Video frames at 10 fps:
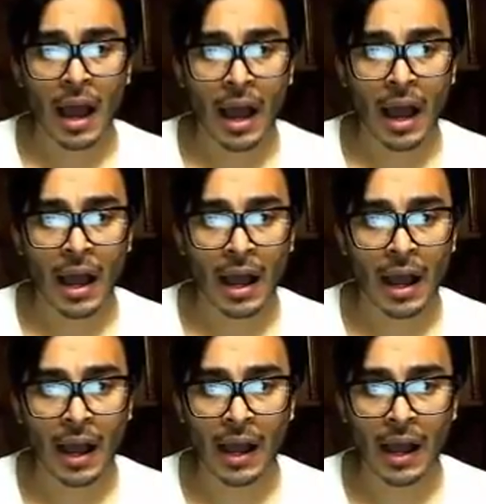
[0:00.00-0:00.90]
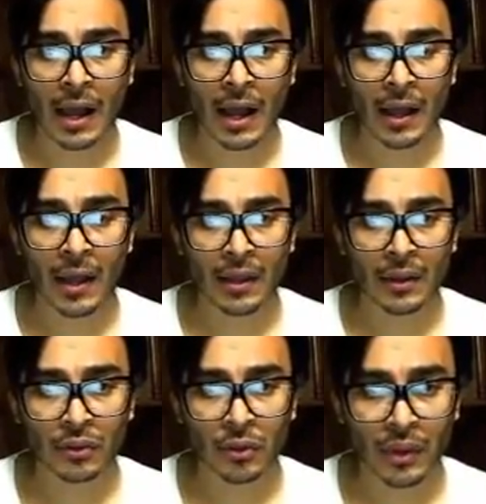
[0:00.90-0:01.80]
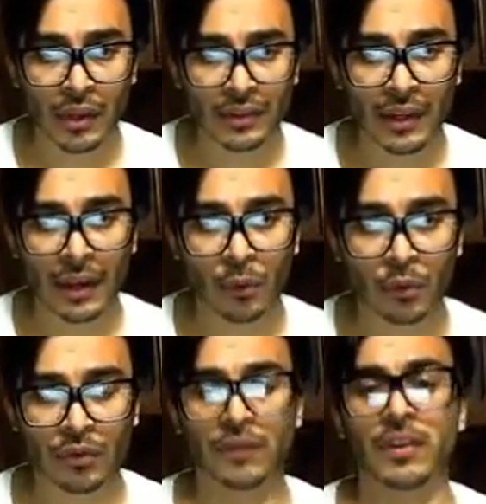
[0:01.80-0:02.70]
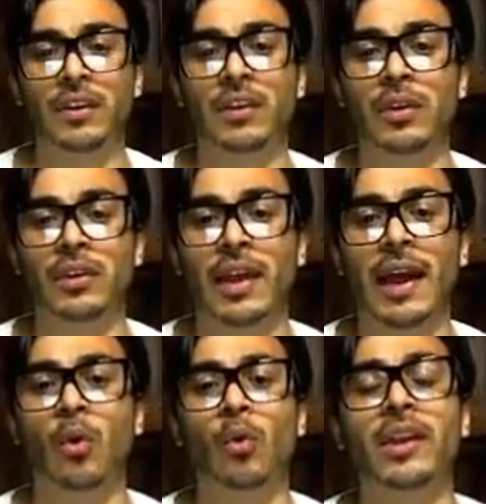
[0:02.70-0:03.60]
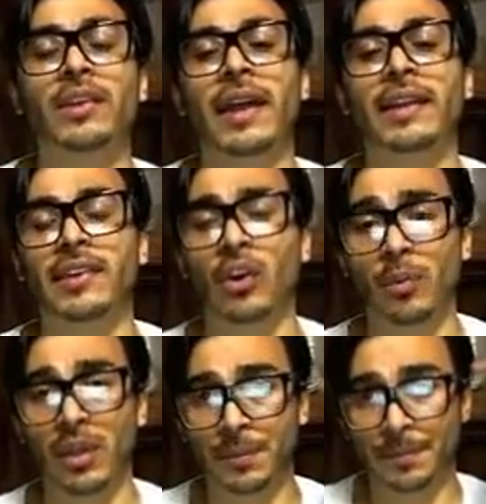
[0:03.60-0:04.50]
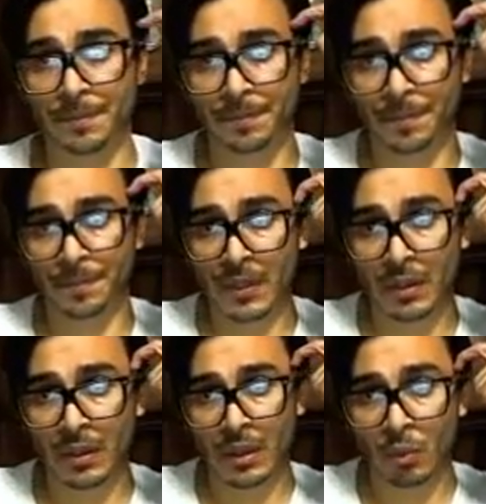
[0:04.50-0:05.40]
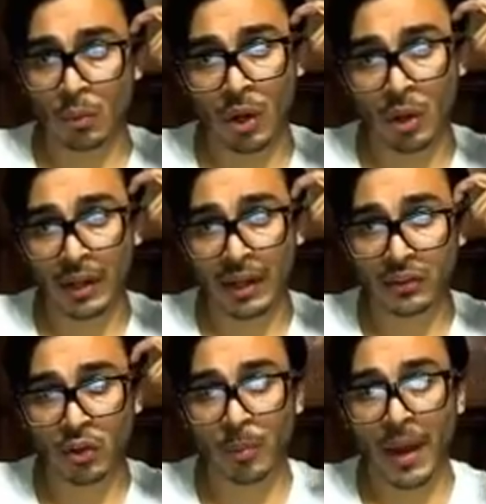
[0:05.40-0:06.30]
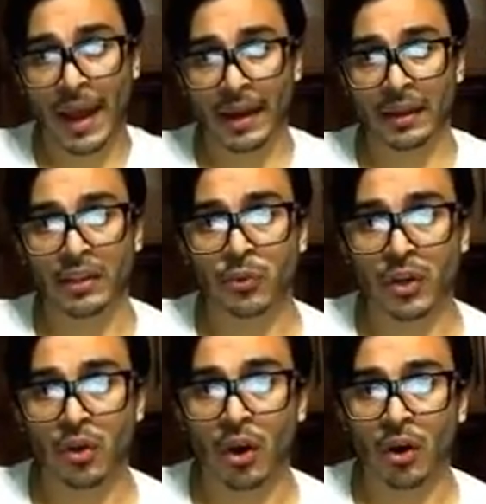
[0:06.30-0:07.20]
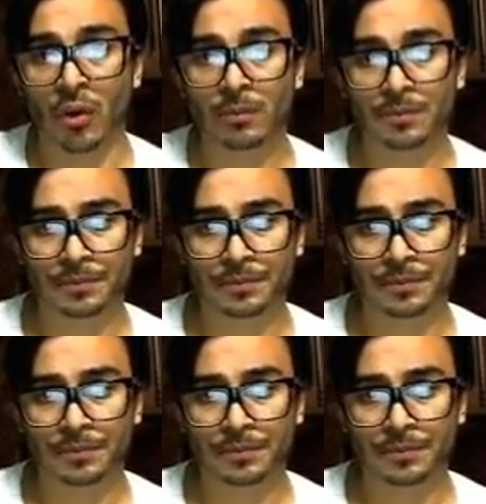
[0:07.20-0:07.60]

Aha! So this angle is 50 degrees. Now, what does that tell me? Well, let's go back. Let's recall.